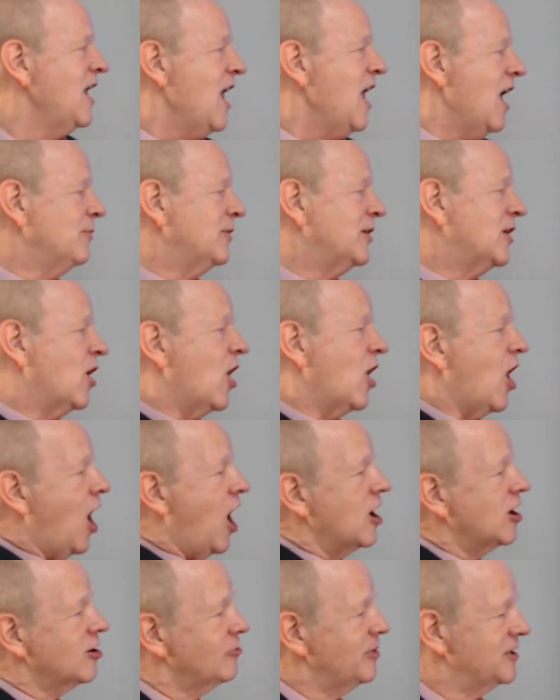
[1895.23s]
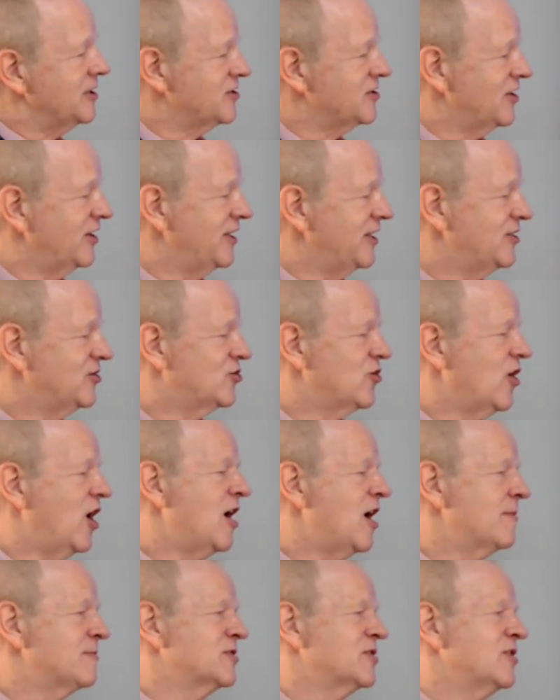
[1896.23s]
And when our occupancy
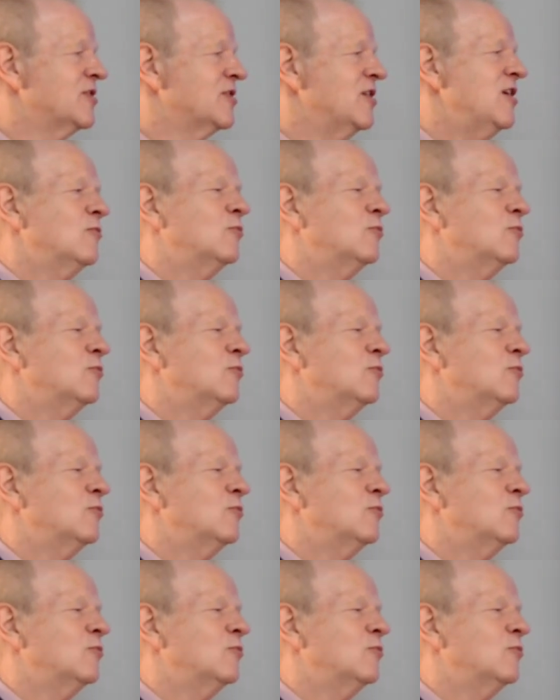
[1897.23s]
drops,